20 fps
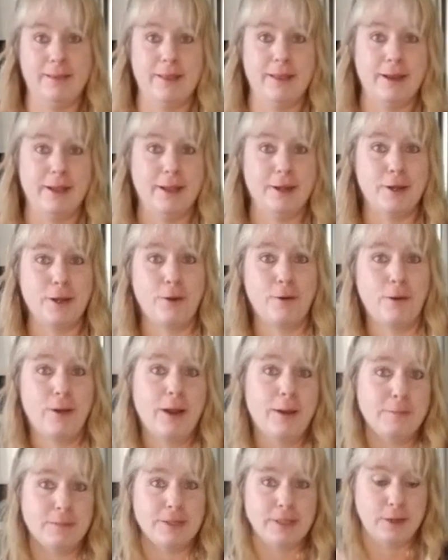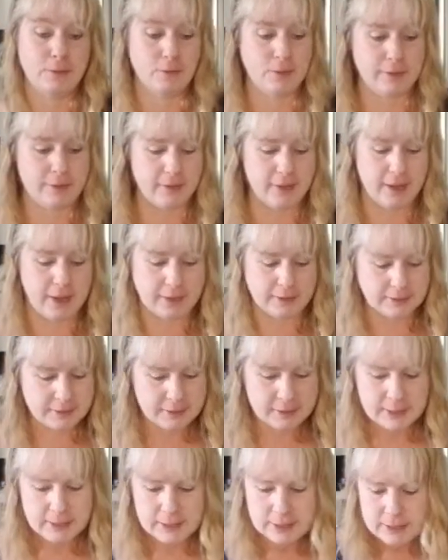then I know I'm done with that.
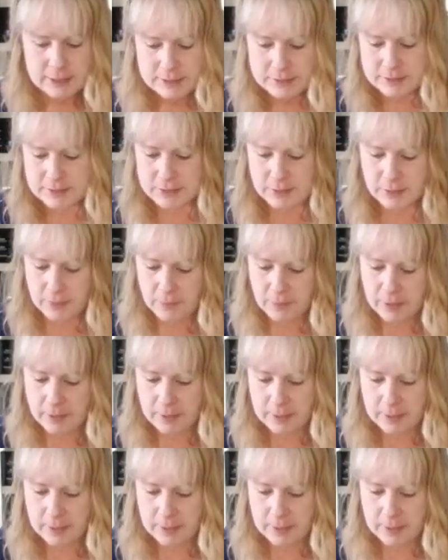So,